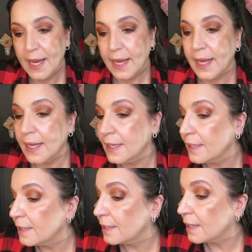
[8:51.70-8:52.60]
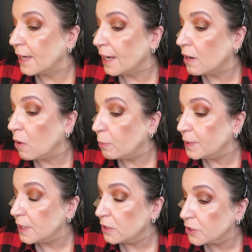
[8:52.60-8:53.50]
And I hope
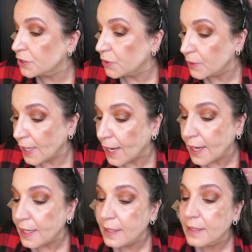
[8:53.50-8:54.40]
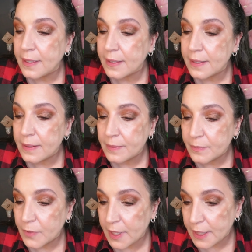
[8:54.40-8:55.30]
it looks okay.
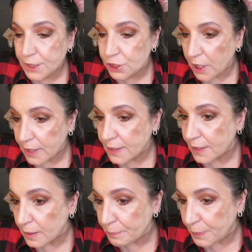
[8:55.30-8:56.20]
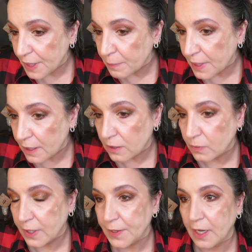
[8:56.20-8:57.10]
When I checked in the big mirror
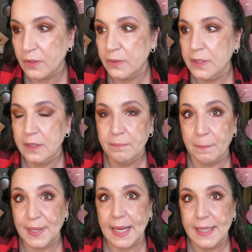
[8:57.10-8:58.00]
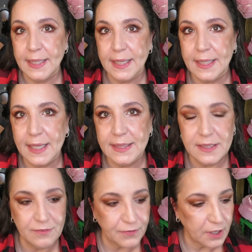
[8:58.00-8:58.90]
without blinding lights
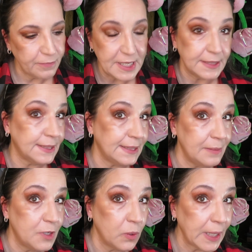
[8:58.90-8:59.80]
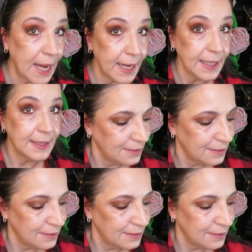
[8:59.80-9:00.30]
in front of me, it seemed okay.